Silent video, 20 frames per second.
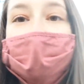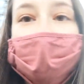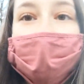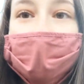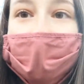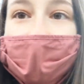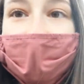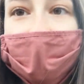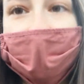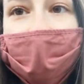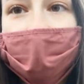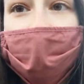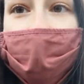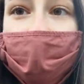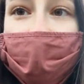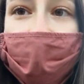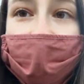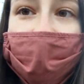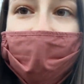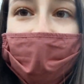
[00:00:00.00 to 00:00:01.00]
she was like,
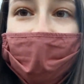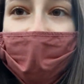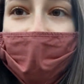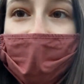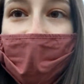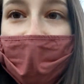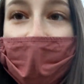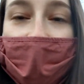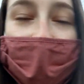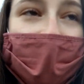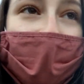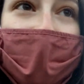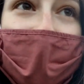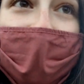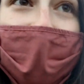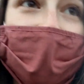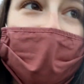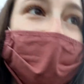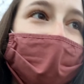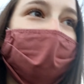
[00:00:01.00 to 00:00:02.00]
I want to
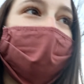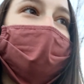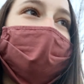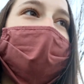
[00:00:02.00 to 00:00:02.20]
see you.